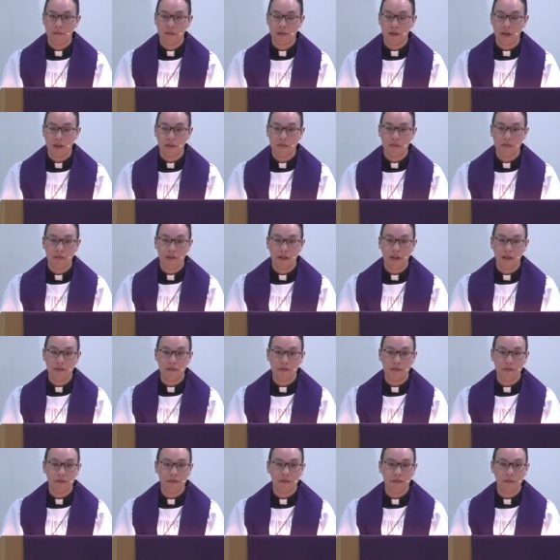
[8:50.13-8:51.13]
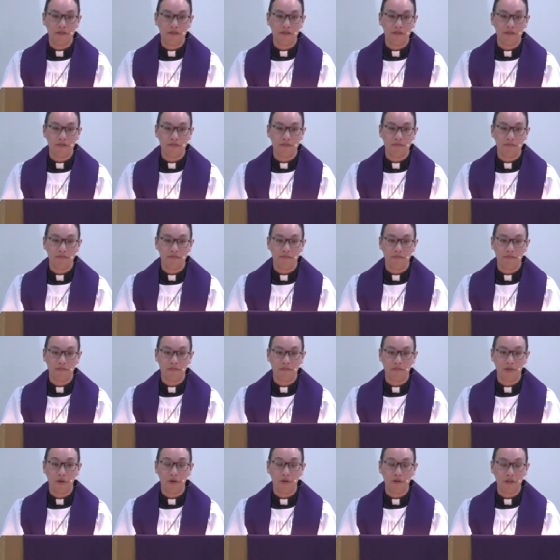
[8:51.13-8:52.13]
God's silence is
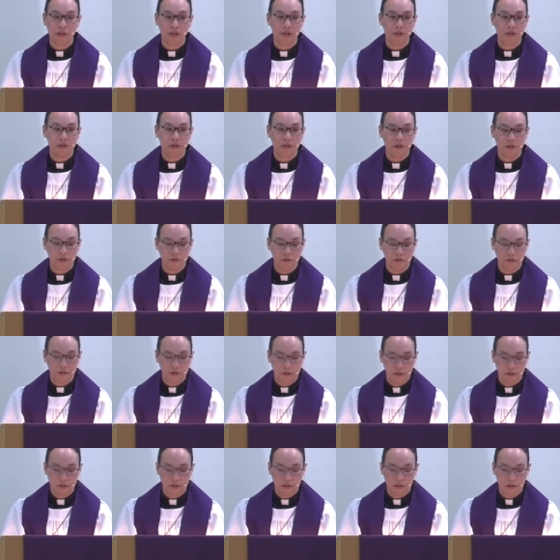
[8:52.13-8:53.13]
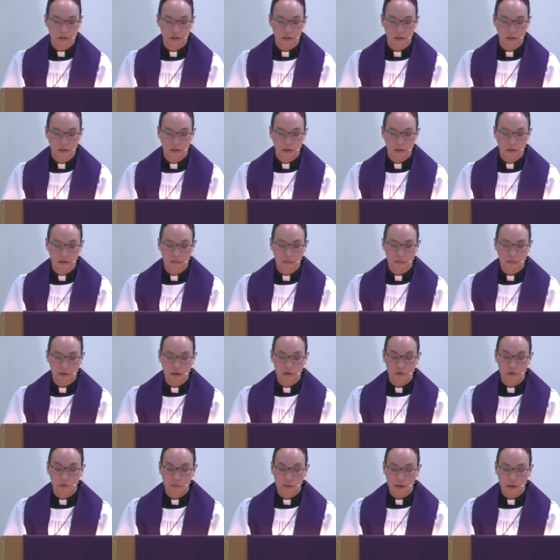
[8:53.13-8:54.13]
holy to you,
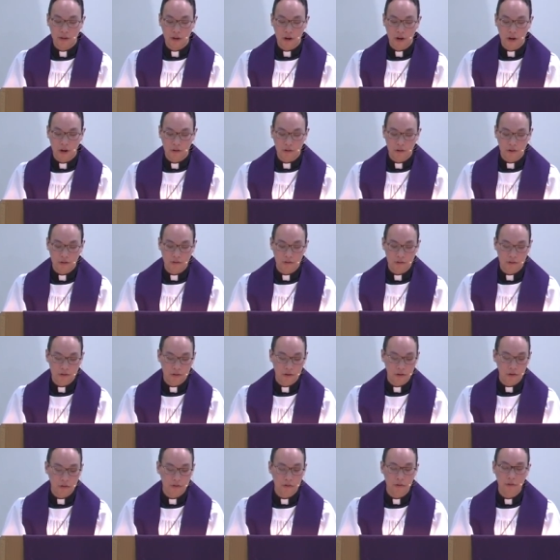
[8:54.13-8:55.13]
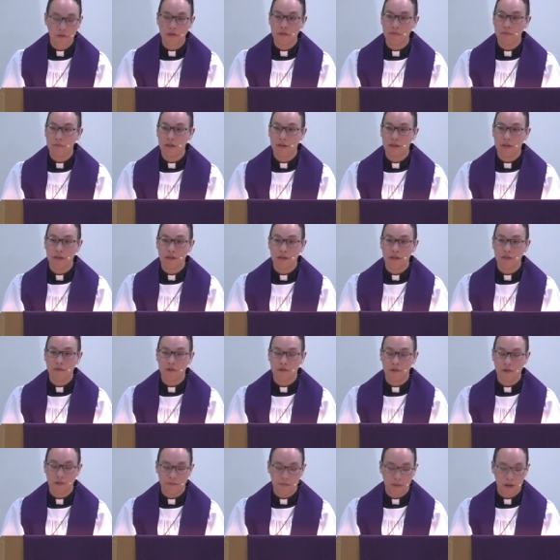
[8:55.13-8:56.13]
but it will be a horror for those who speak
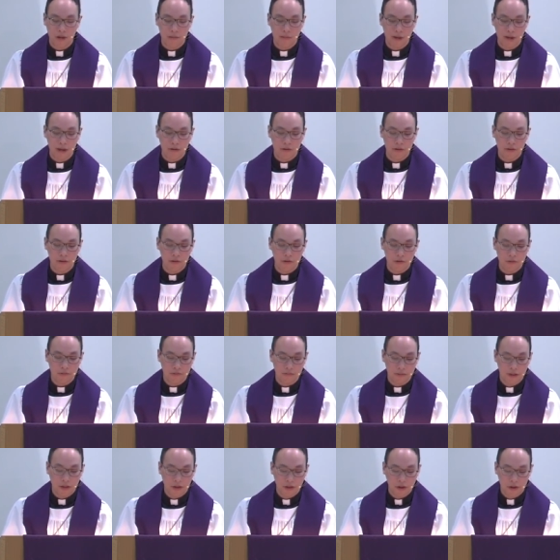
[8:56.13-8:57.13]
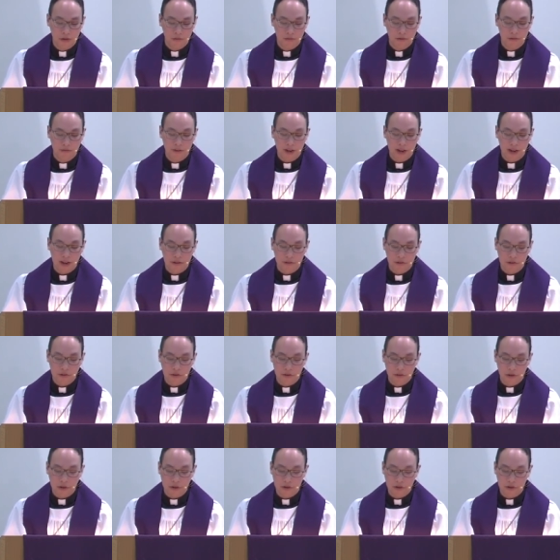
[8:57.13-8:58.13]
evil about you, revile
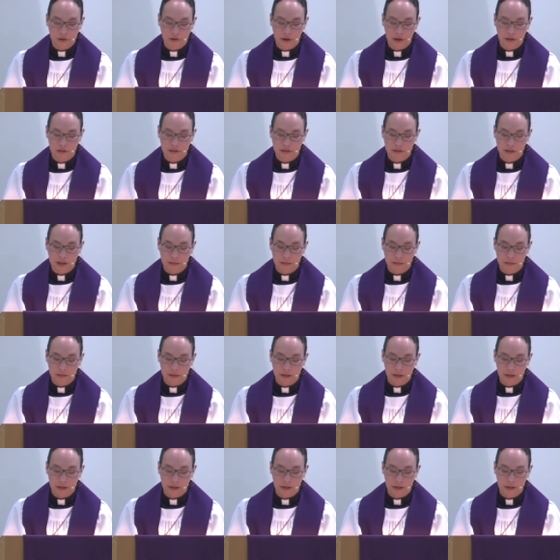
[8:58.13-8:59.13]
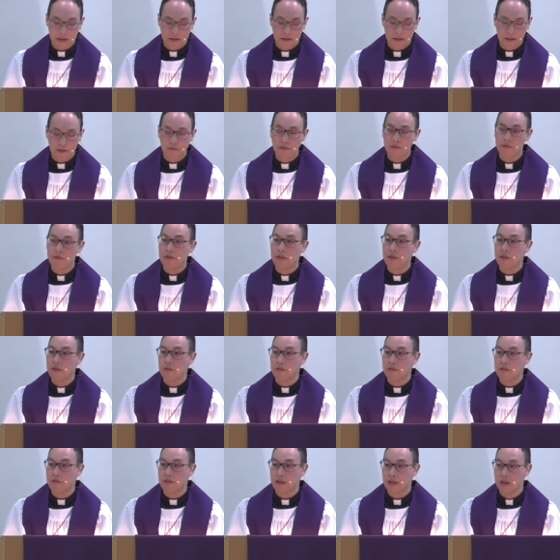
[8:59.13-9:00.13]
you on Christ's name's sake, and
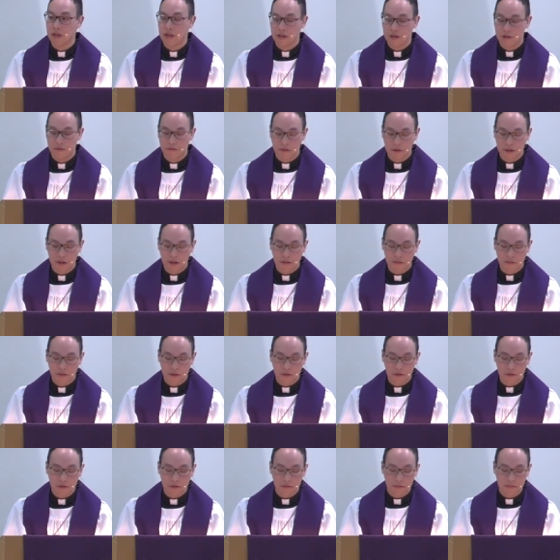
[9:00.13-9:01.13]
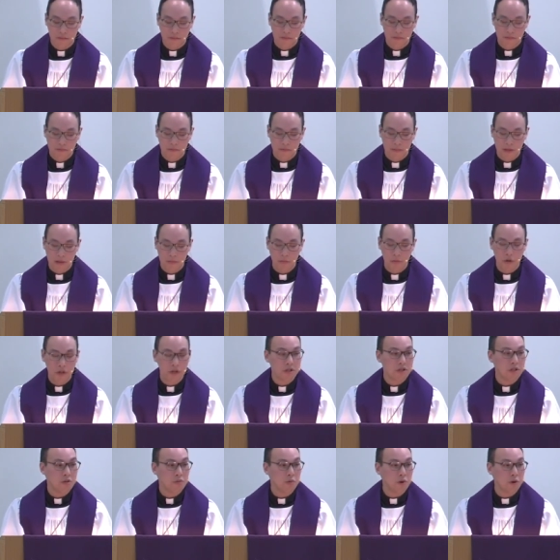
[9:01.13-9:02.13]
refuse to forgive you, and
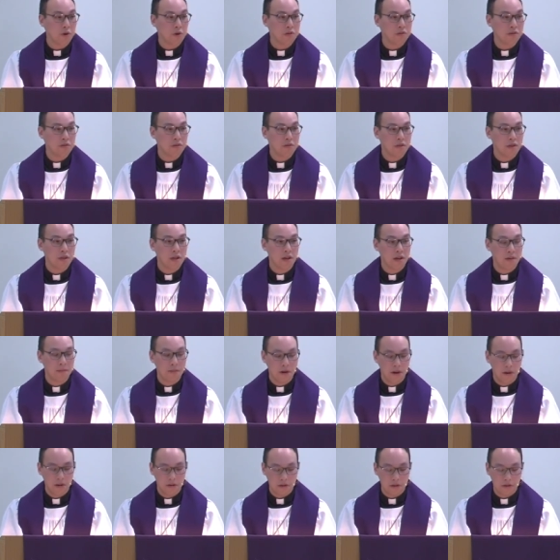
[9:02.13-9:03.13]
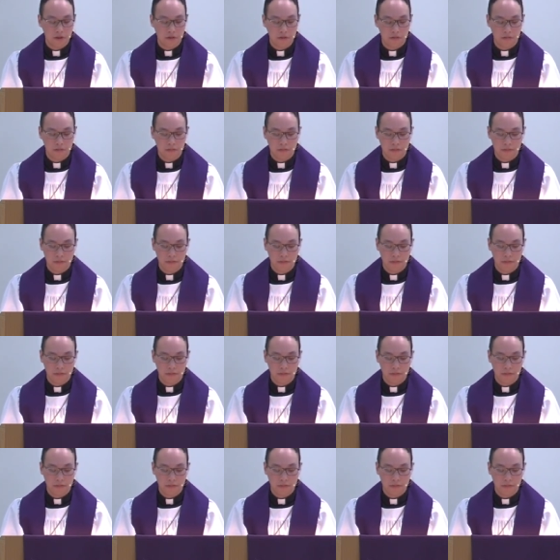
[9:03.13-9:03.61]
wish the worst upon you.